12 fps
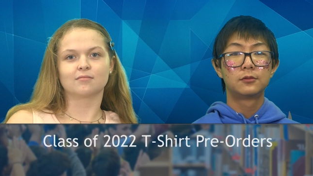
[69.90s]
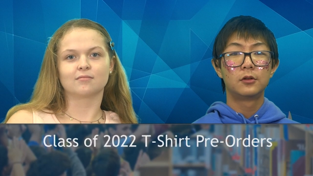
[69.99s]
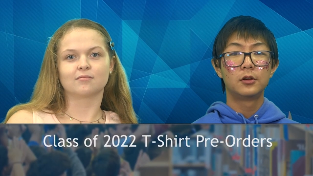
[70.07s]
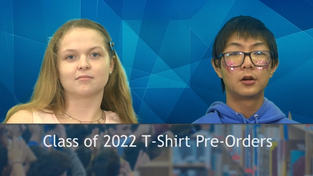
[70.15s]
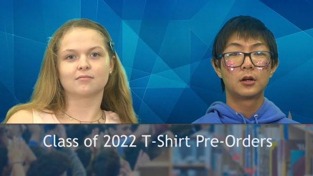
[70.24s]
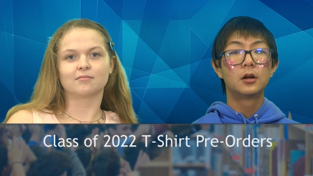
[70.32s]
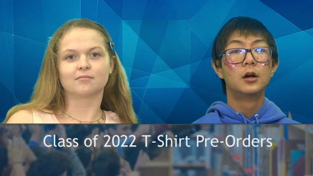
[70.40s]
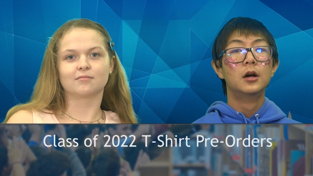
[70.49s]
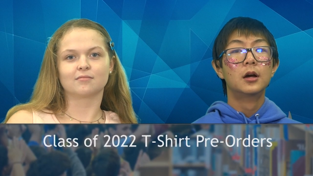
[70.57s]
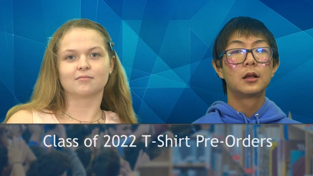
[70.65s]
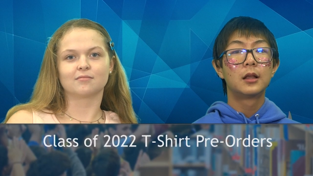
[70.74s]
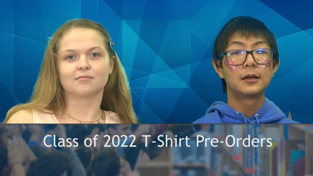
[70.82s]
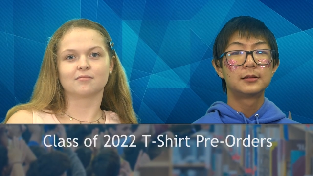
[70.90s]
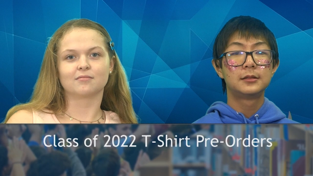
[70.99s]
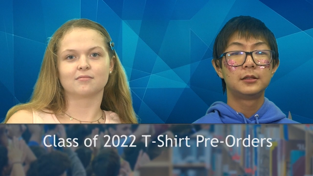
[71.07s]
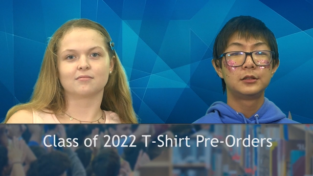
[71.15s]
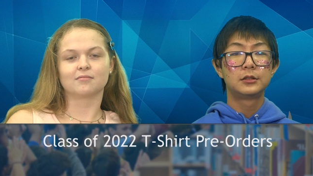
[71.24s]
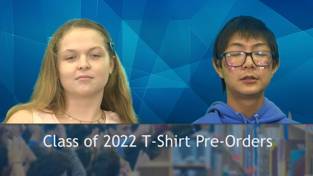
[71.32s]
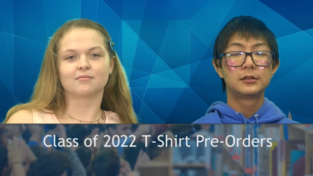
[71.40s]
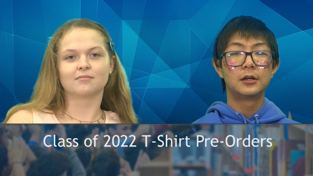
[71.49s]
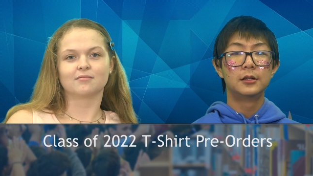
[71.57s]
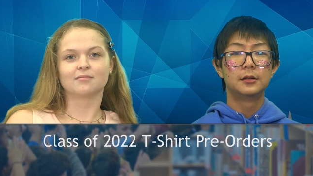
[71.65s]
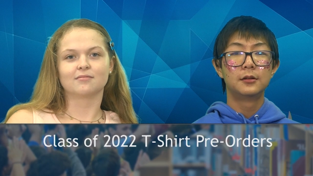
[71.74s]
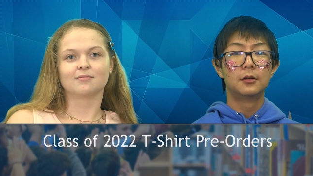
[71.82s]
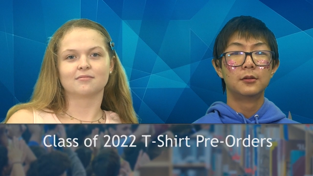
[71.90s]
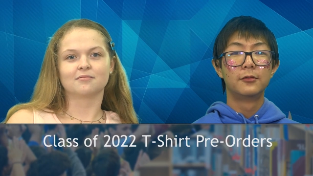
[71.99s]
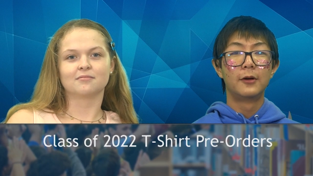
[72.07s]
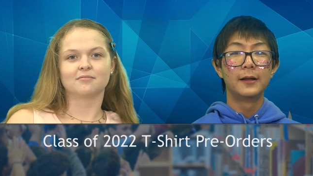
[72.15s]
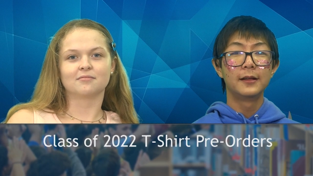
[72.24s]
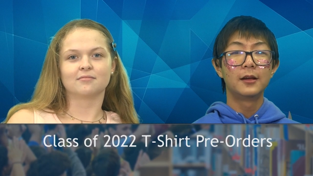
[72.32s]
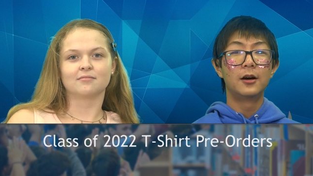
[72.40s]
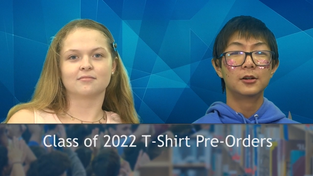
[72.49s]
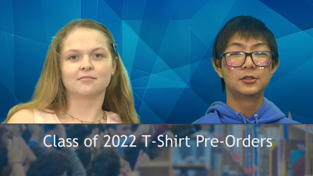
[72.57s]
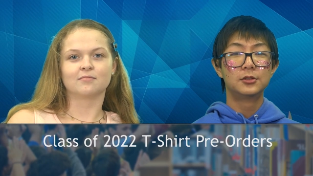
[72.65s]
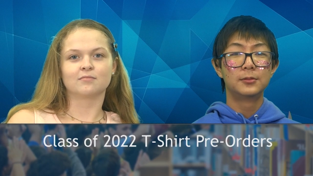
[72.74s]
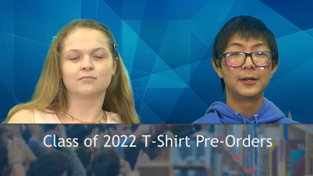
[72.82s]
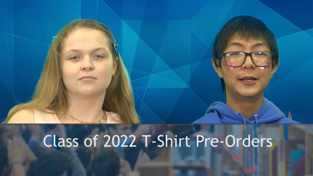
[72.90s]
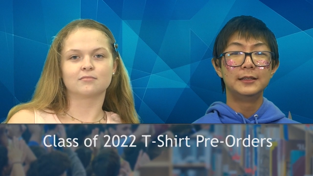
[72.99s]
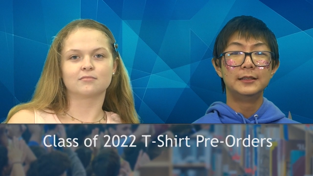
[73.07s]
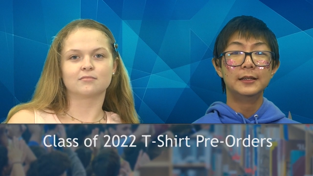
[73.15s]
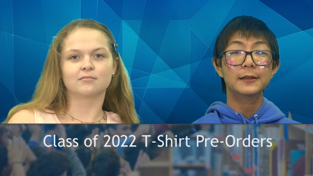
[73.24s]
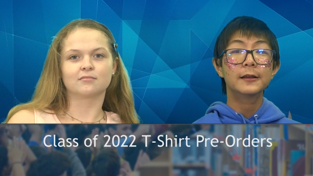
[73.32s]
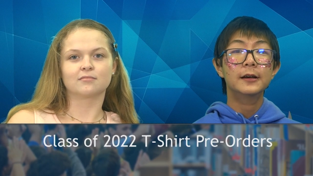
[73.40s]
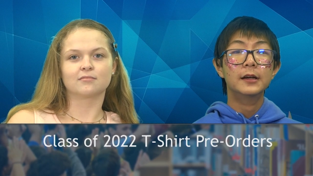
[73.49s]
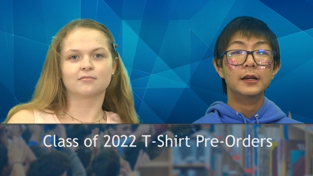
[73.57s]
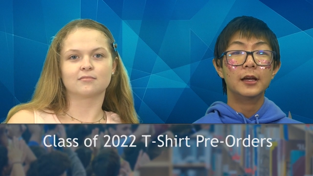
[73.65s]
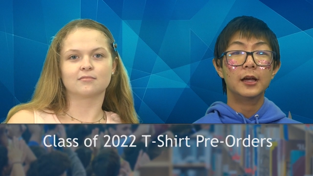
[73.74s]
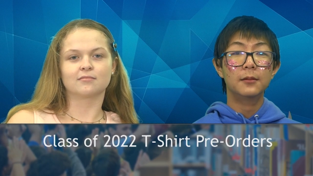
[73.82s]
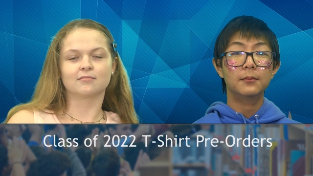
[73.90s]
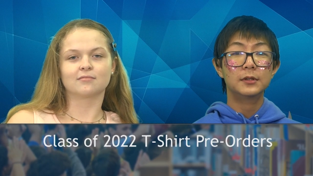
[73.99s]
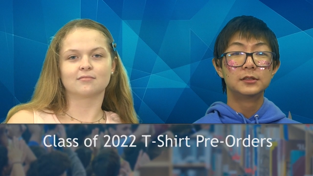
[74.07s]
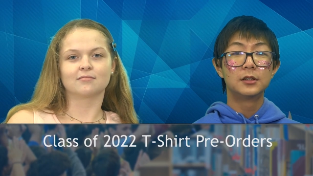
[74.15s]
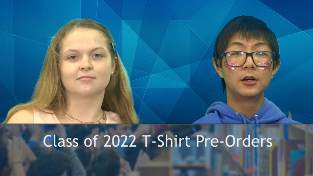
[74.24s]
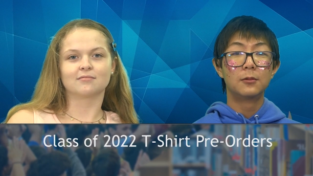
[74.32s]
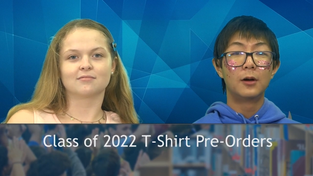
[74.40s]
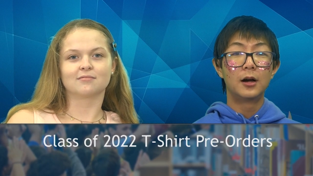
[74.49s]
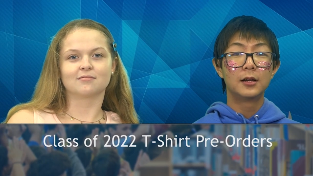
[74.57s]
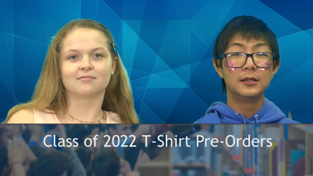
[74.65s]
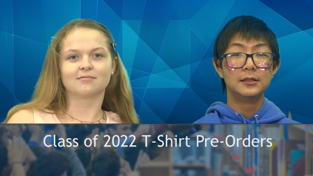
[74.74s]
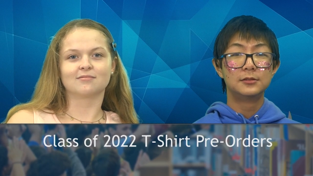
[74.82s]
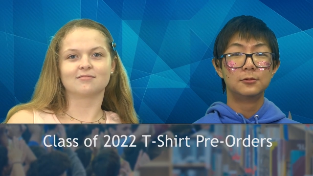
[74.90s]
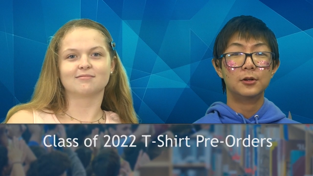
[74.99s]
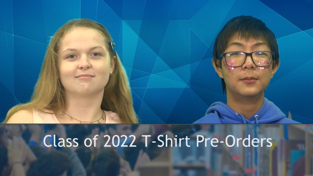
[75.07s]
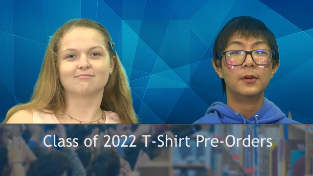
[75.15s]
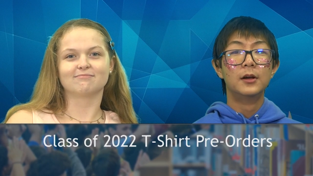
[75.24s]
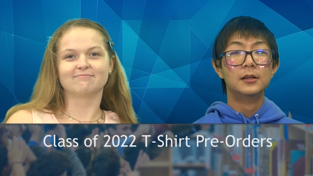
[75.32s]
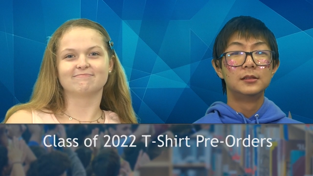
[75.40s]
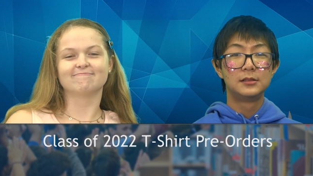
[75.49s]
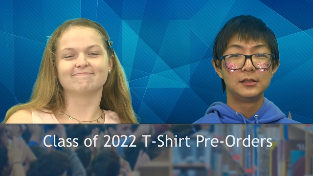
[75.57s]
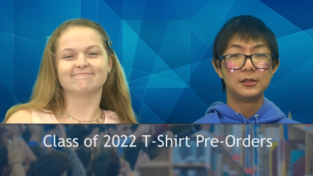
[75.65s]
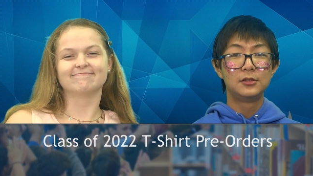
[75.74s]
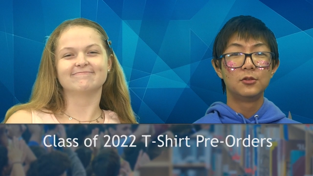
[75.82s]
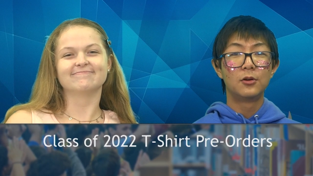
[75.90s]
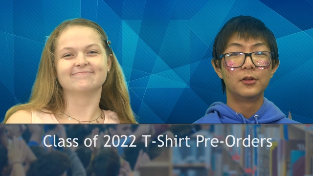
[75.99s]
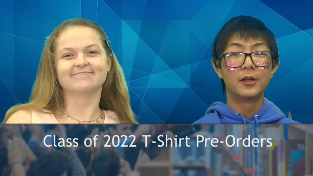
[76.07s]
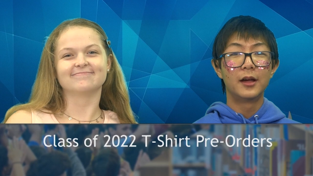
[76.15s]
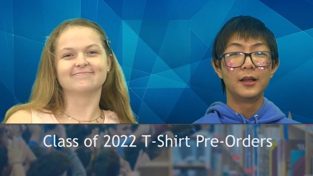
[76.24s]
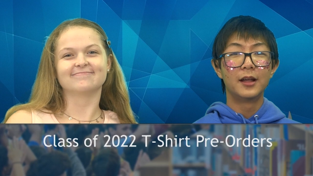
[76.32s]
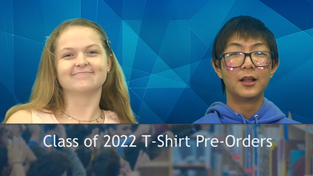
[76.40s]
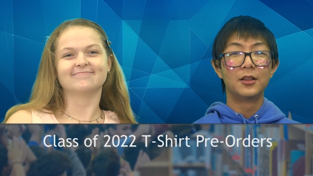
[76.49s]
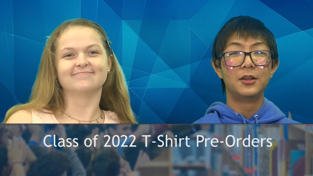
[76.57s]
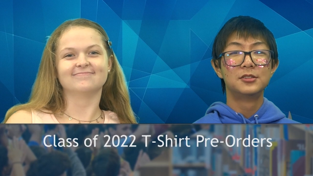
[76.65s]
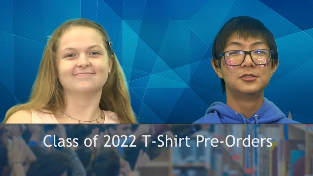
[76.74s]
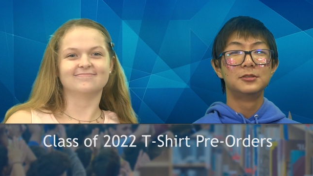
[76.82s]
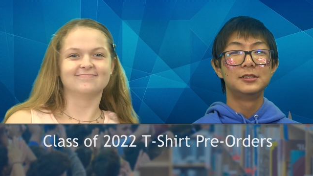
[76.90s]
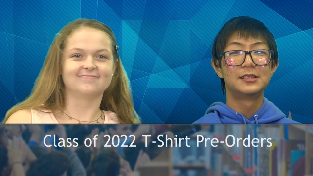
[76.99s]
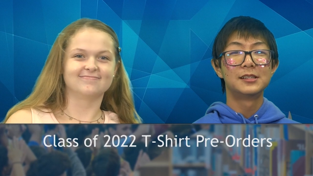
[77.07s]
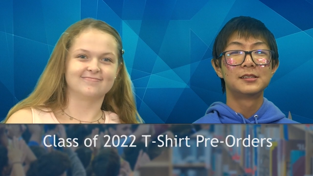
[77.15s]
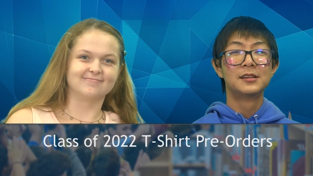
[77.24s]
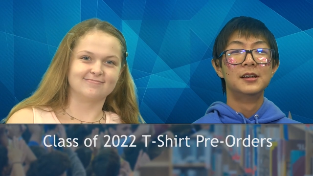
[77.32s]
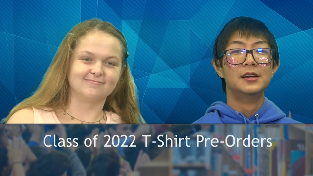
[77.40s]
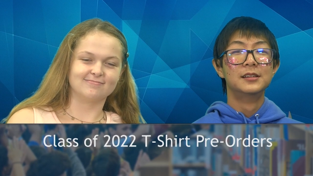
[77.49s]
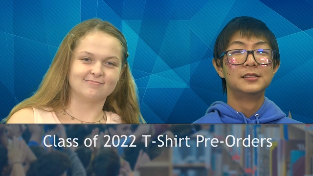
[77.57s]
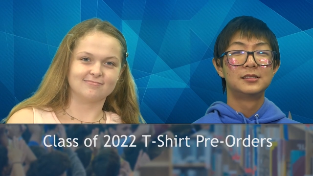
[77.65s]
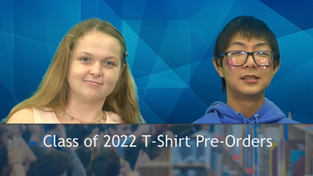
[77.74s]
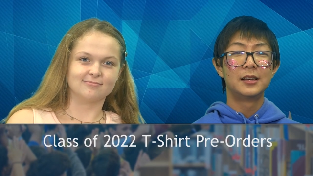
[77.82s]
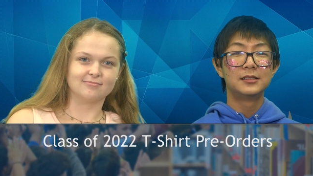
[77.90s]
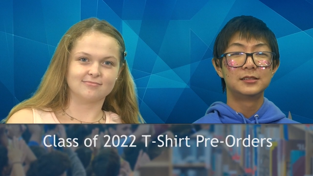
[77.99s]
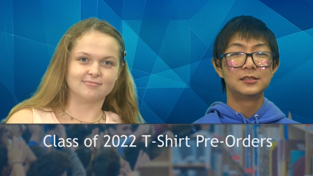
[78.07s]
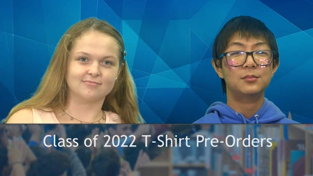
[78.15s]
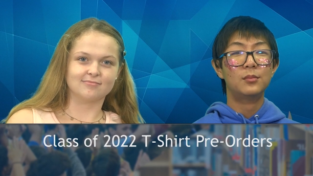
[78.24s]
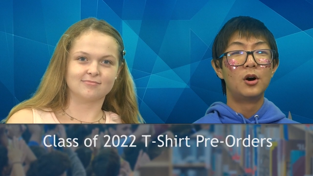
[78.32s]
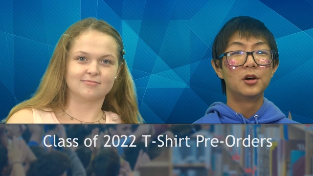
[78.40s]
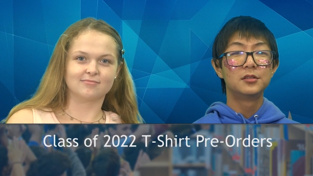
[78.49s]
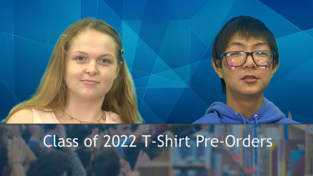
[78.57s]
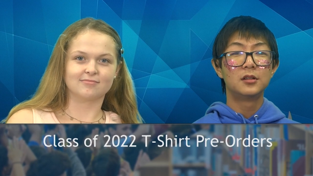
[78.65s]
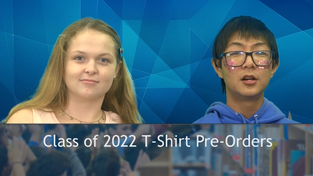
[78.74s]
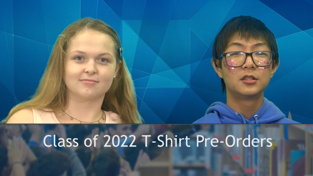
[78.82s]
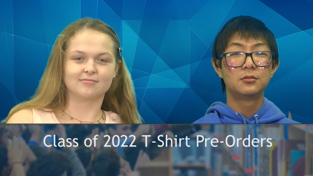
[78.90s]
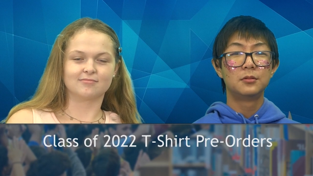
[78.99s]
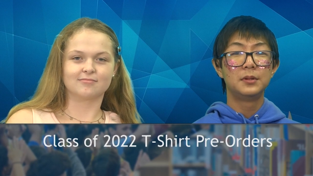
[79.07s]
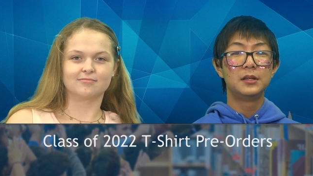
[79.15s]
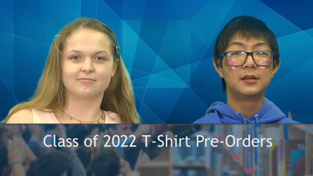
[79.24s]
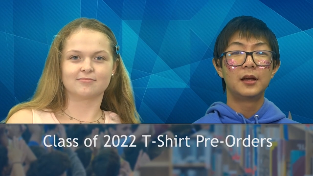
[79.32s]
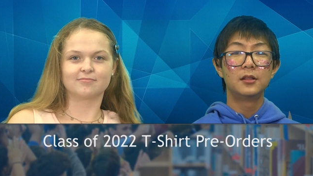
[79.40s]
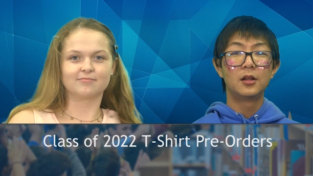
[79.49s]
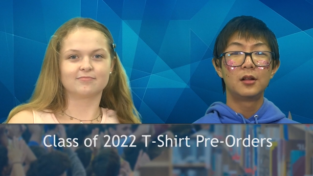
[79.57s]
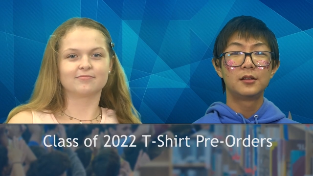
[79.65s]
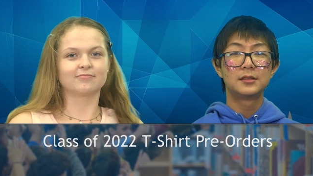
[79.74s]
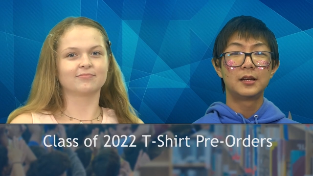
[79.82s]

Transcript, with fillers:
Speaker 1: for your class t-shirts until Friday, October 18th at Ms. Araki's room, C209 at lunch recess. Sizes small to large will be $10